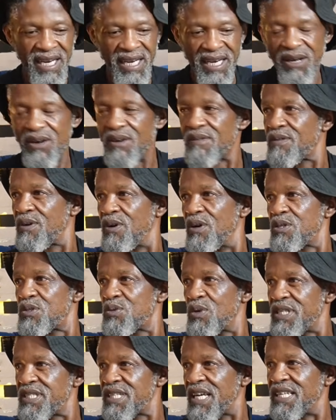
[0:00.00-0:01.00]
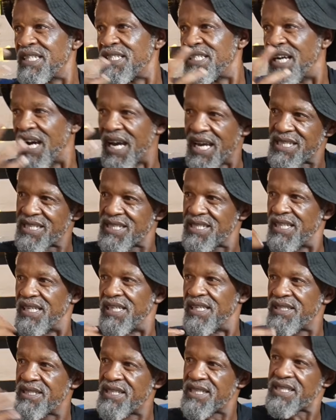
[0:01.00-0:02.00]
Of course, it's a cast.
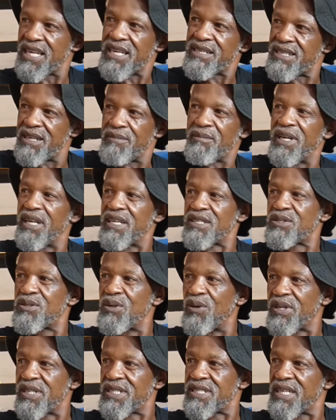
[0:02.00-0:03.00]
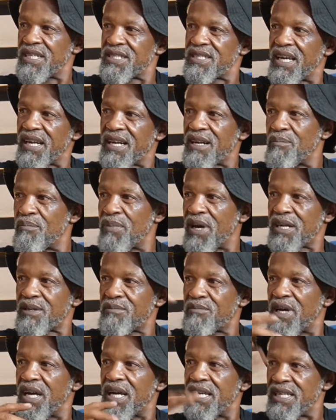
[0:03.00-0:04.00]
It's a similar story. Sarah
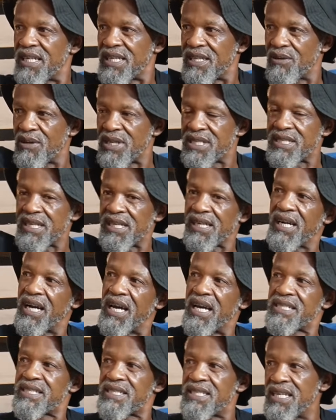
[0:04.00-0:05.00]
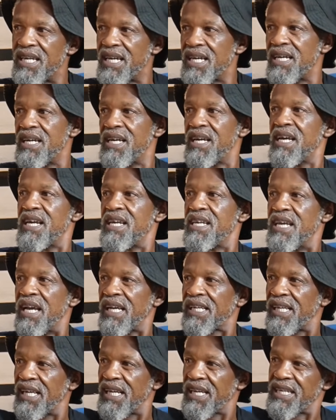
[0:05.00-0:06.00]
Bartman. There was a cast. Yeah,
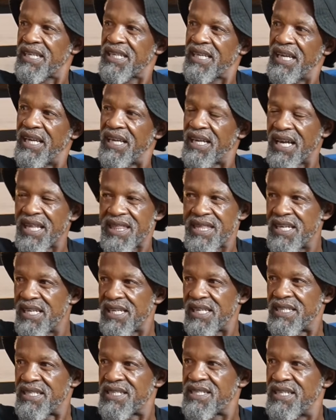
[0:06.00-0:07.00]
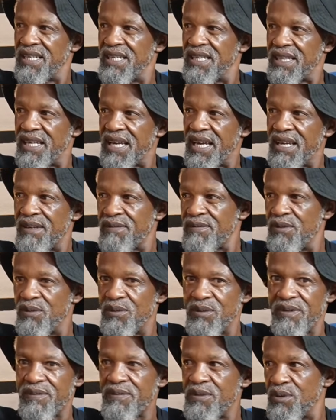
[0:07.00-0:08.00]
Gary. I think it's still there
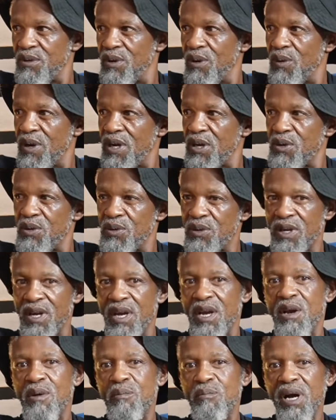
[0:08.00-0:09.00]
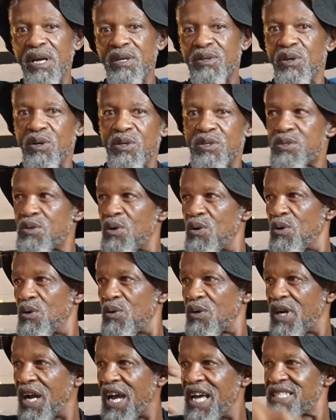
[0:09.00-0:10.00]
if you go and look. But also
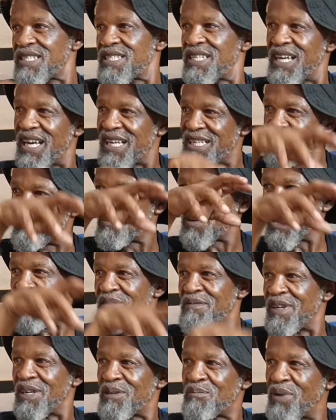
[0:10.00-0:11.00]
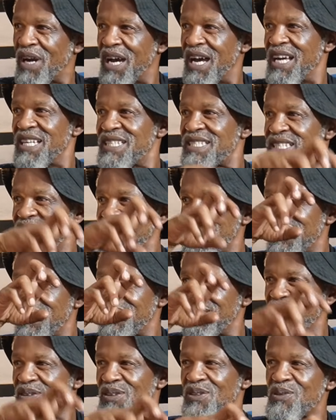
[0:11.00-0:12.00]
cast the private parts.
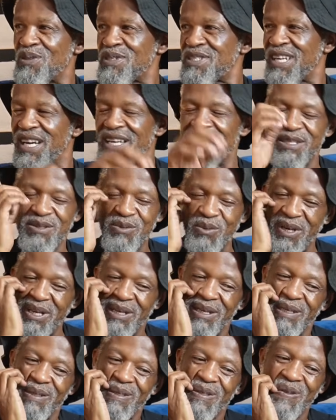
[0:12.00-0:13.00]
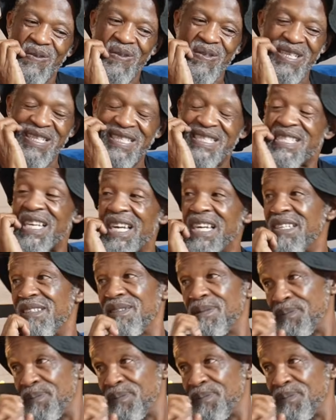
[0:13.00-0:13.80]
Those guys were insane.